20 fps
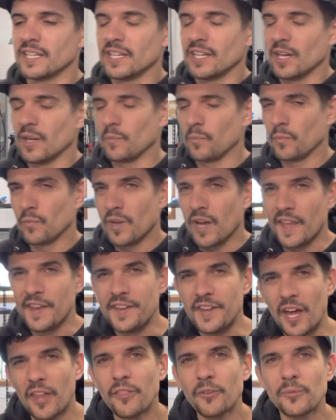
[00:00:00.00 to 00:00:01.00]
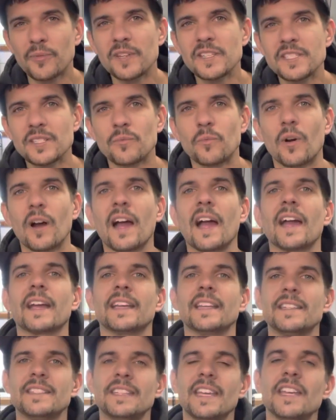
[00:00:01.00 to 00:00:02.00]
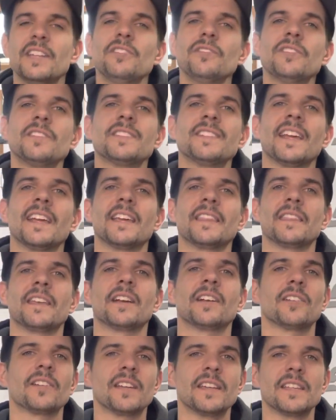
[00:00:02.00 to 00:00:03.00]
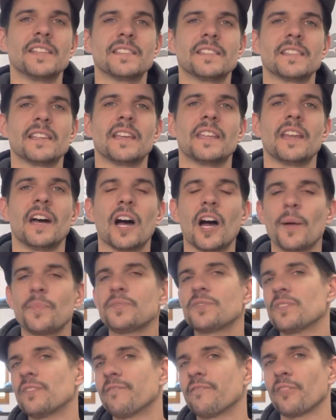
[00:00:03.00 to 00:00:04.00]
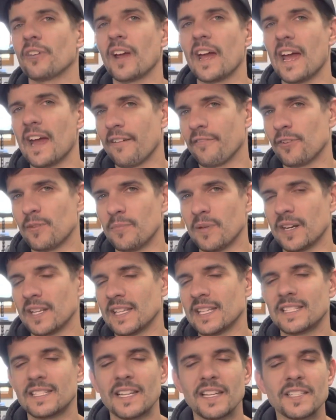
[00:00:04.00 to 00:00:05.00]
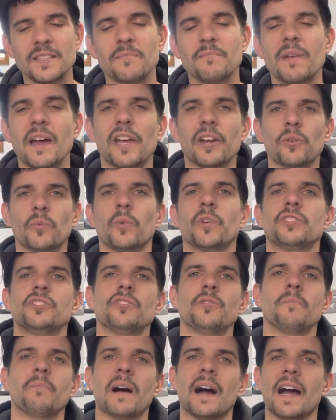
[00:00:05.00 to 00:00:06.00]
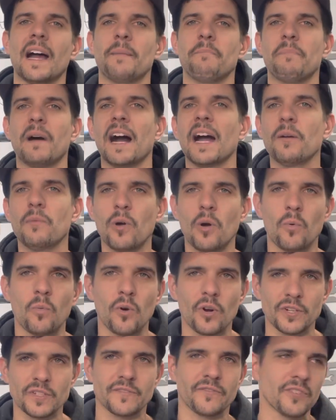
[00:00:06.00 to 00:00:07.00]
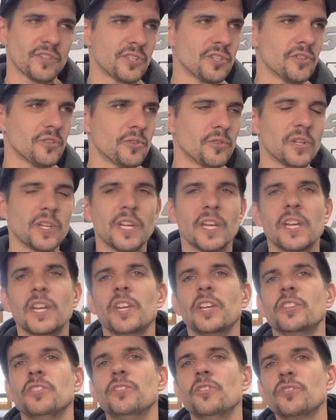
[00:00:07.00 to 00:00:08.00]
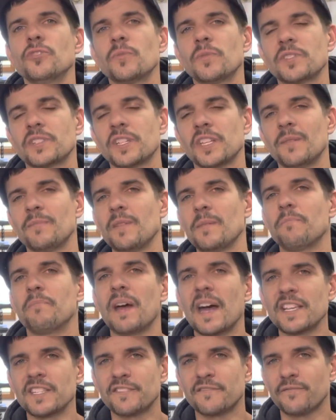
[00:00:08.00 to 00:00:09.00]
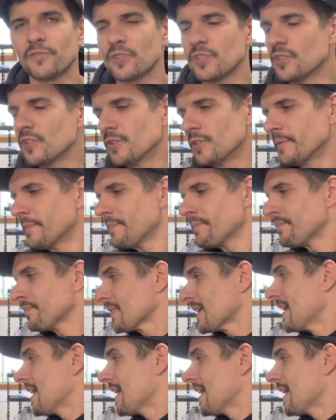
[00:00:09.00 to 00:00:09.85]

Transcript: And another reason why I continue to say there is an option for everybody. It doesn't matter what you buy. Buy what works for you. Use what's gonna be best for you.